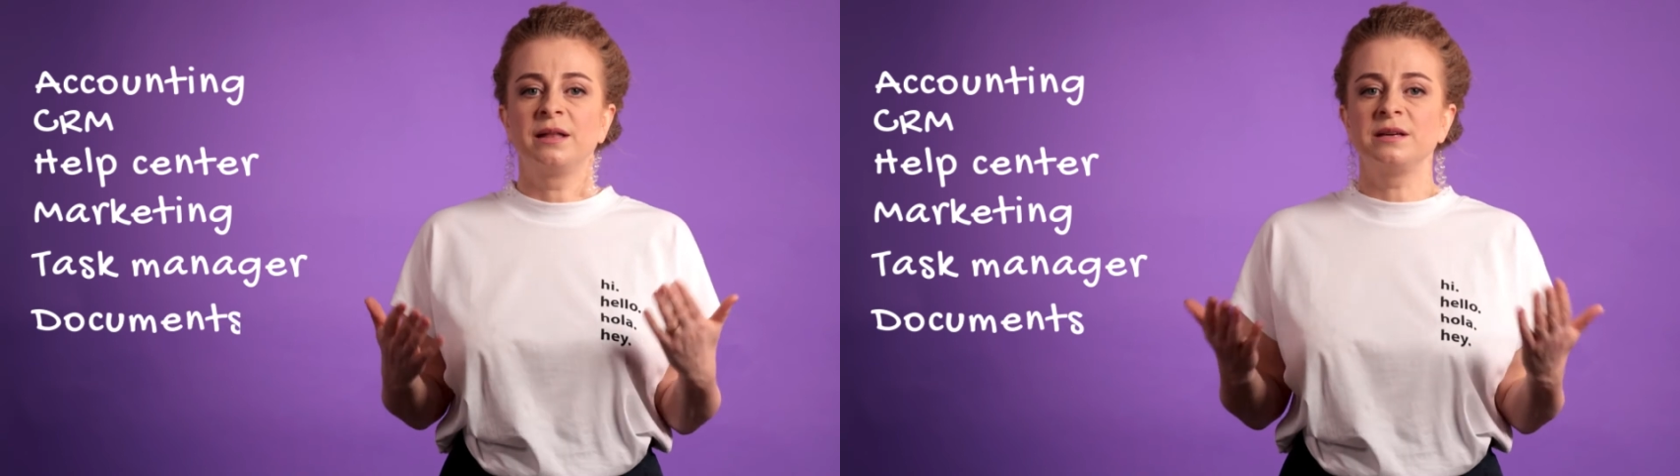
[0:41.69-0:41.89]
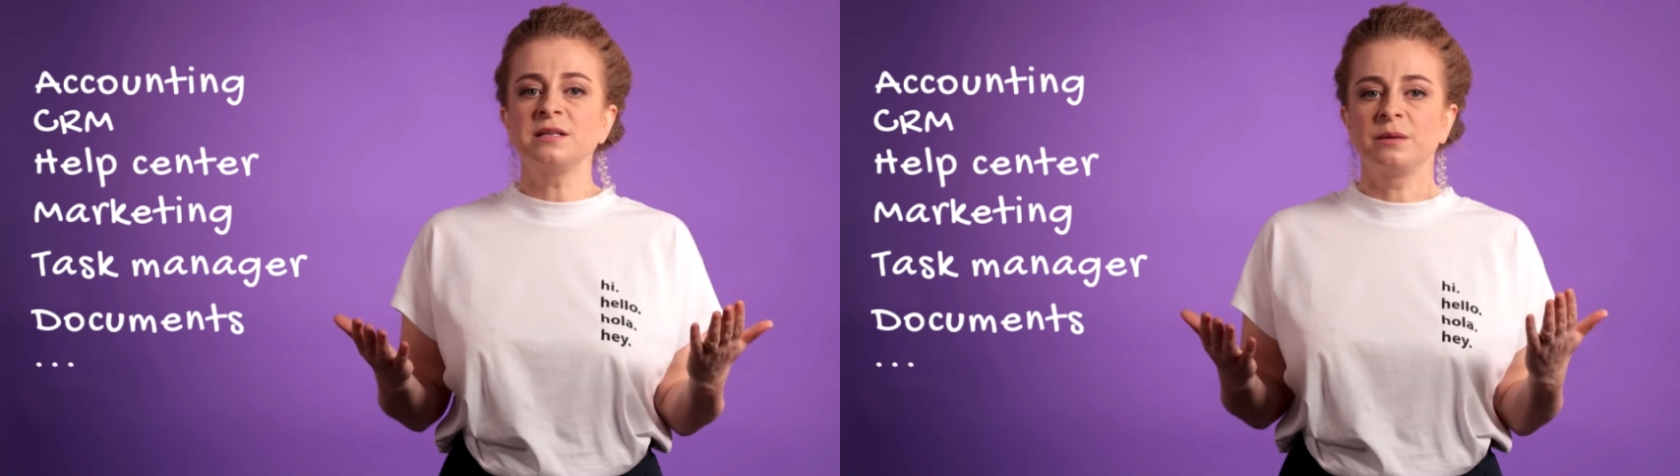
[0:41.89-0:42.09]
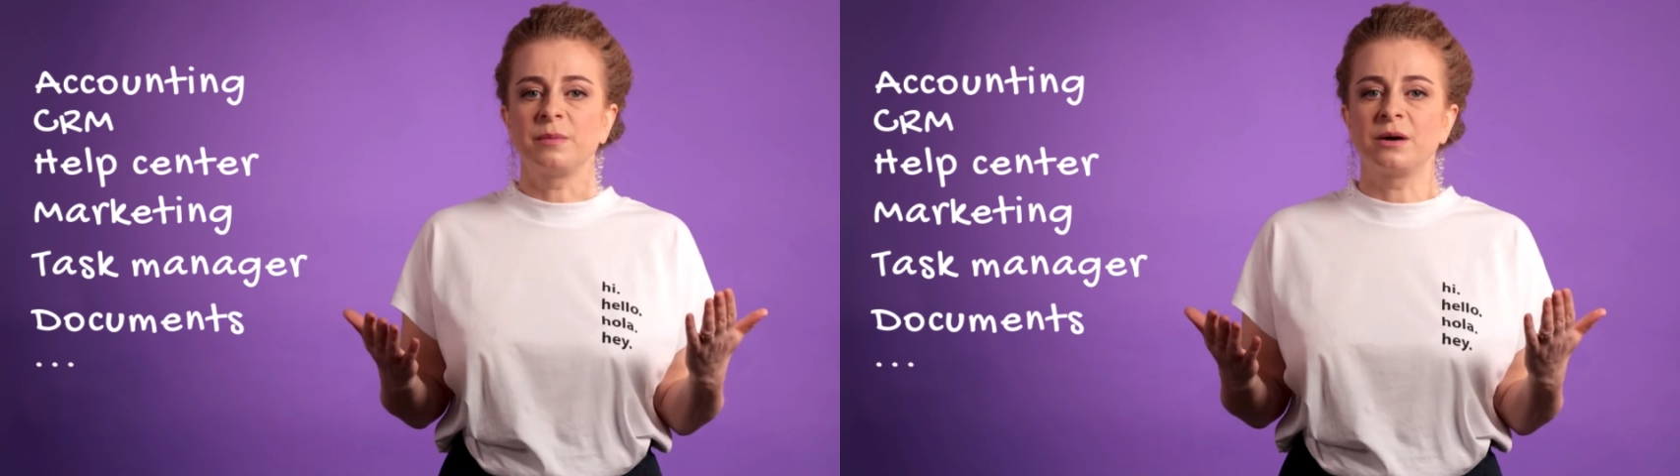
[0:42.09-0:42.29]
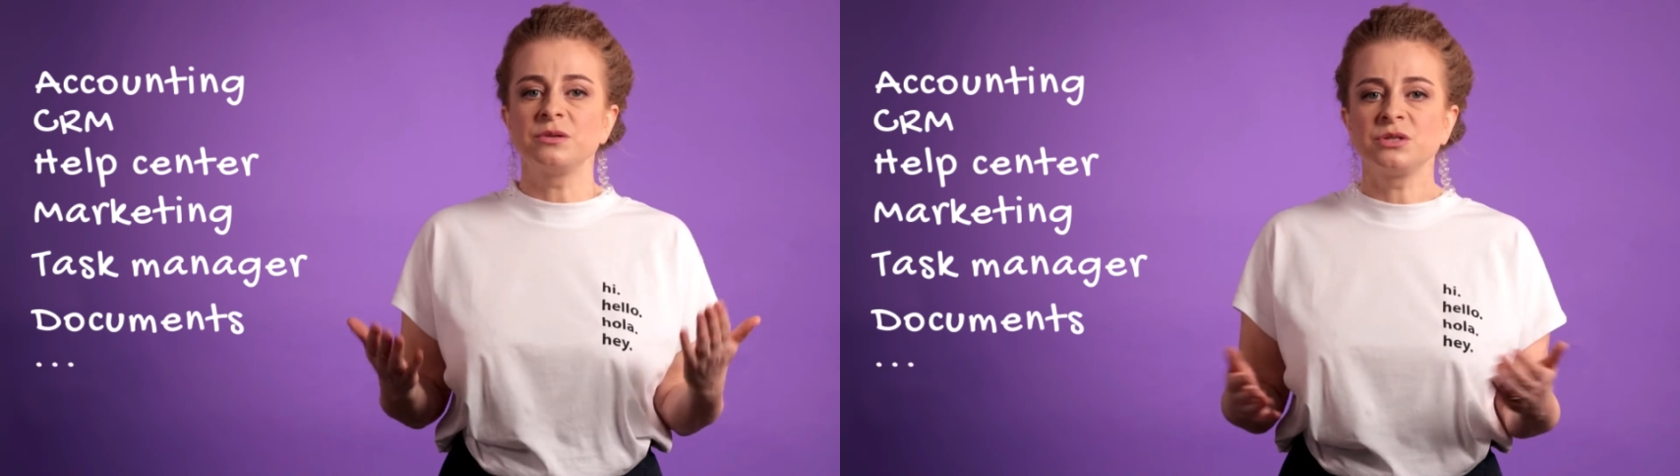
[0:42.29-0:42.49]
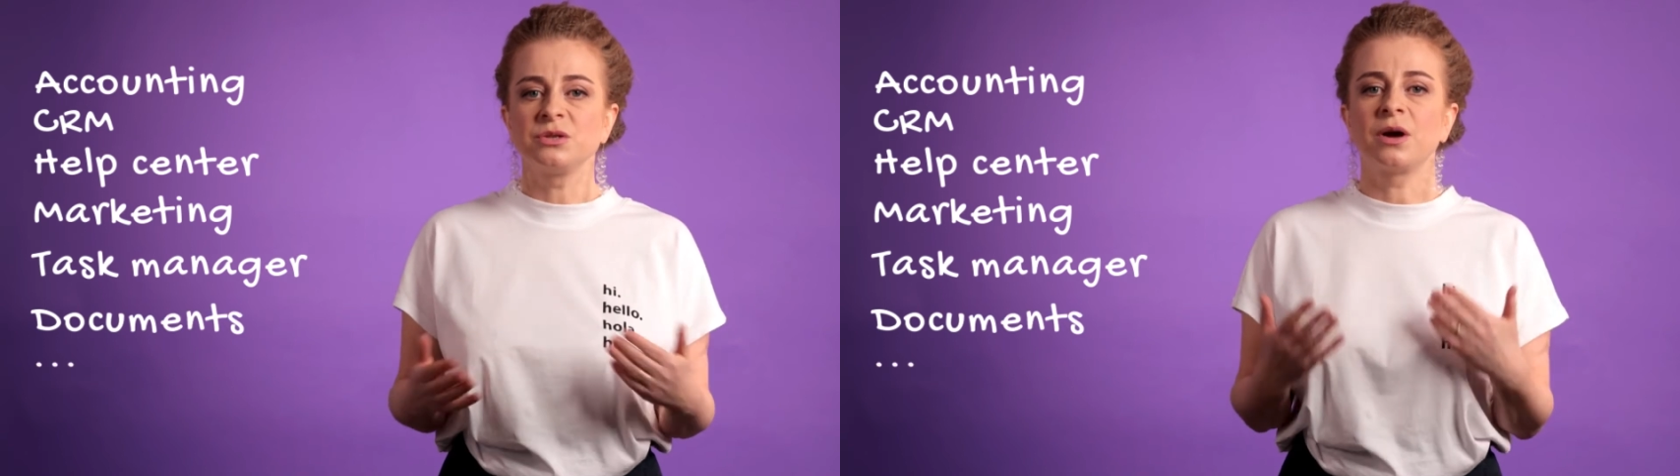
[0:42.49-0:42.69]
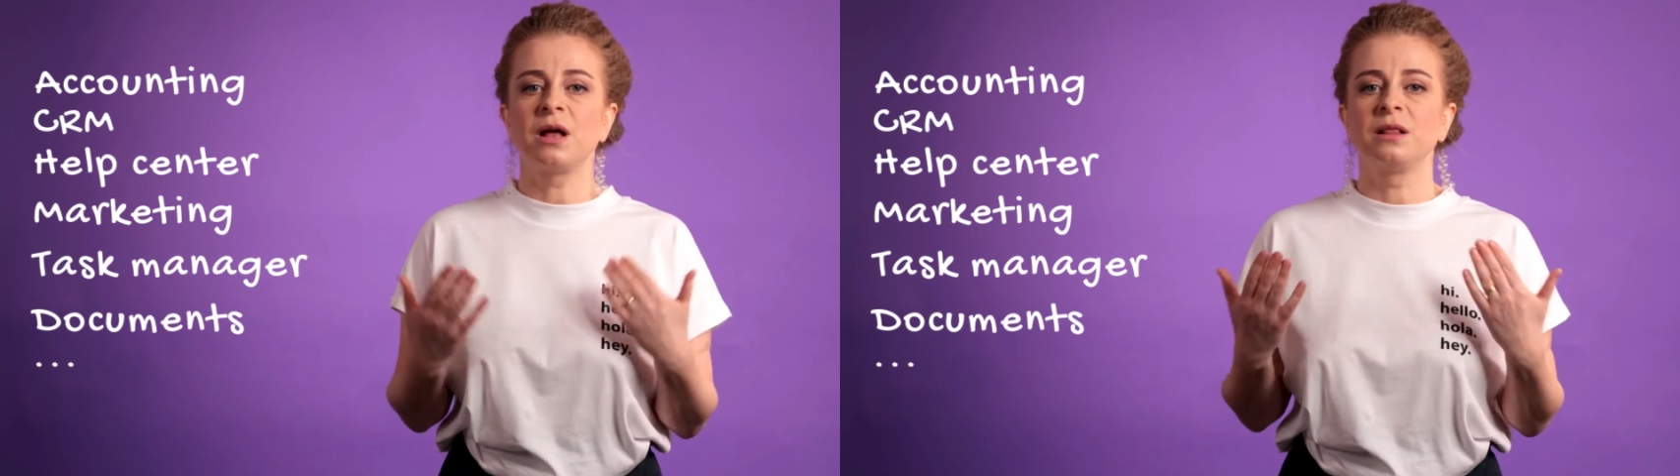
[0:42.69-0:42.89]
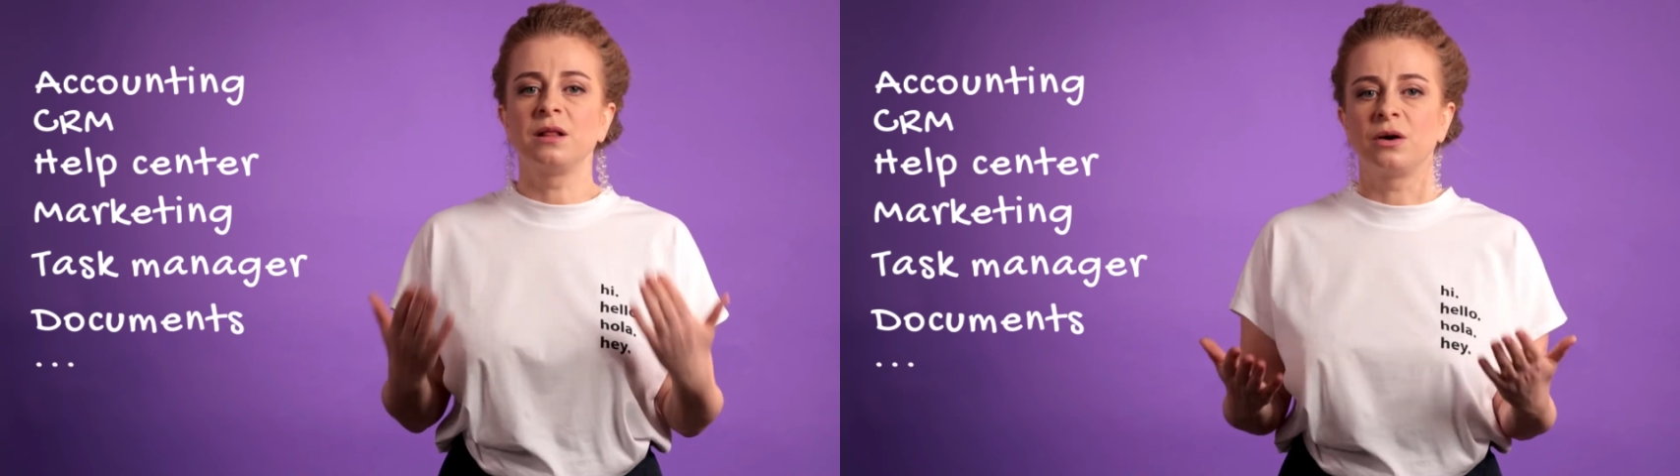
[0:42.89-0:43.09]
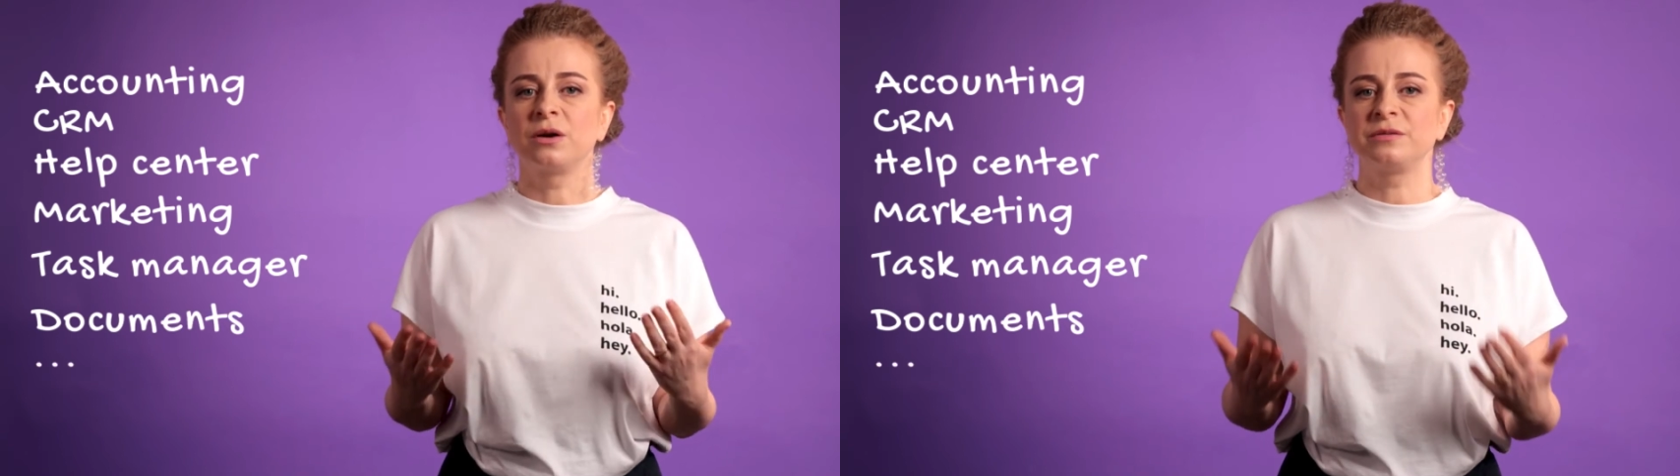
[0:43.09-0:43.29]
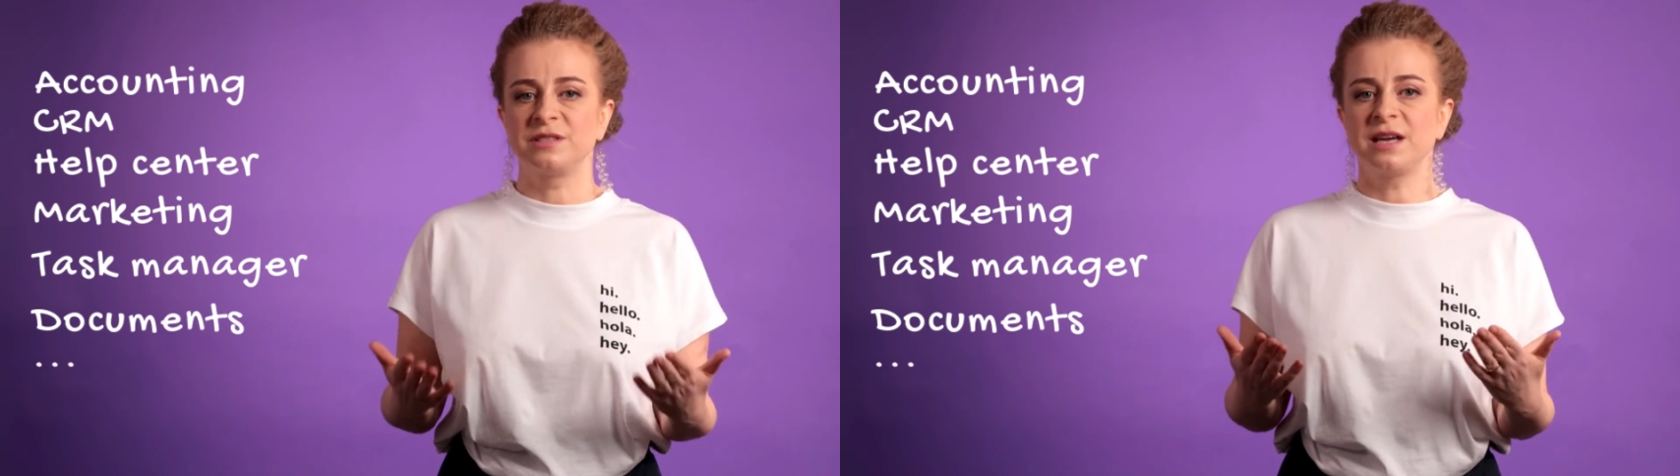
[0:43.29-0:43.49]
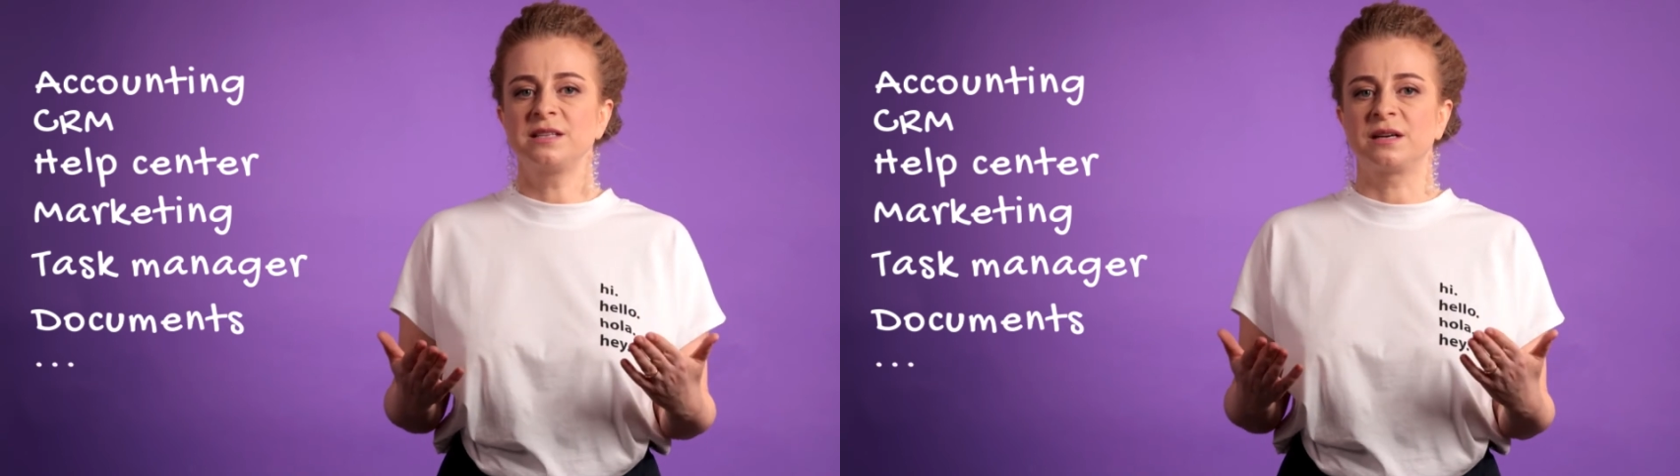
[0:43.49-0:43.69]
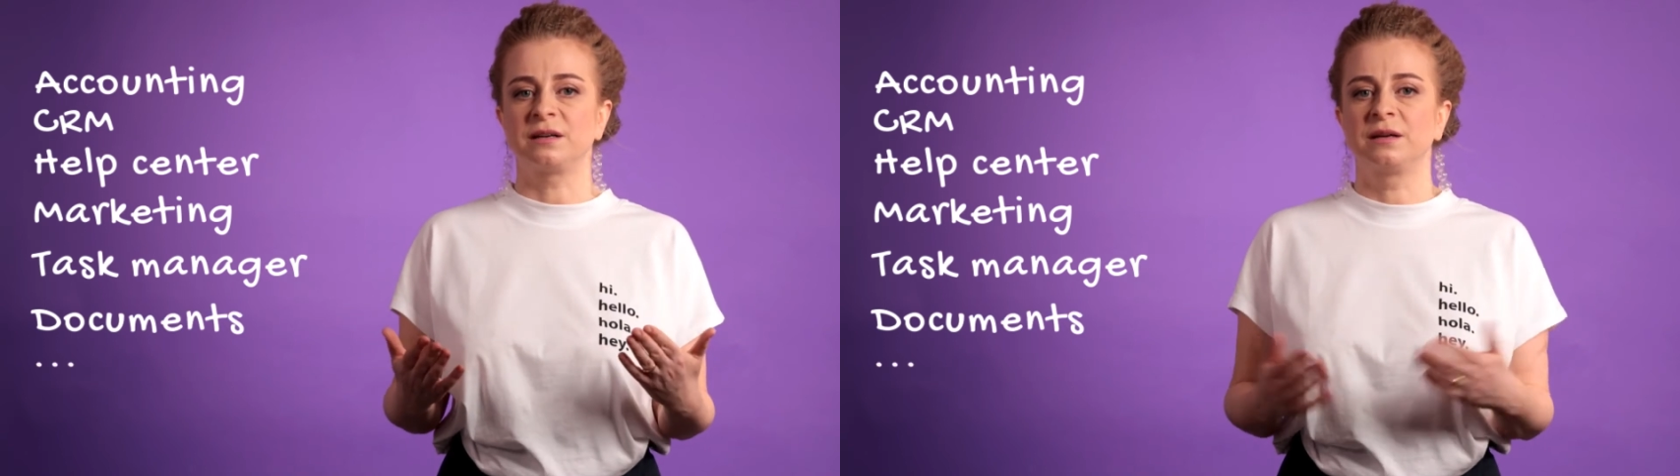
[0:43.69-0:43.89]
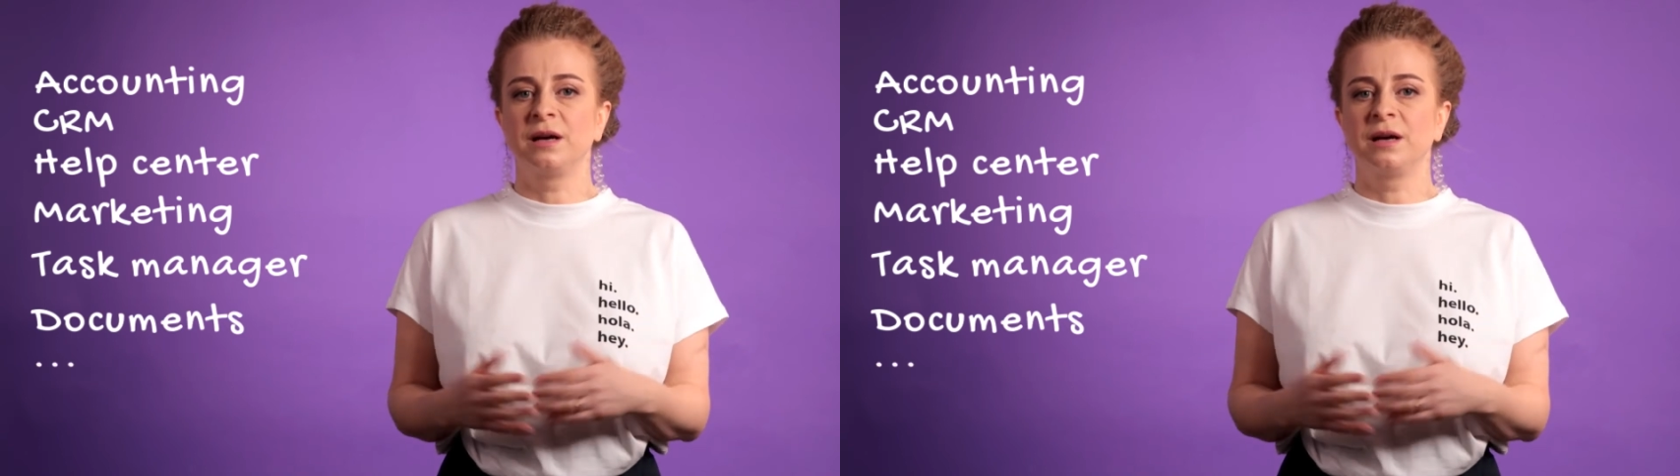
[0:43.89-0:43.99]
This amounts to a lot of data.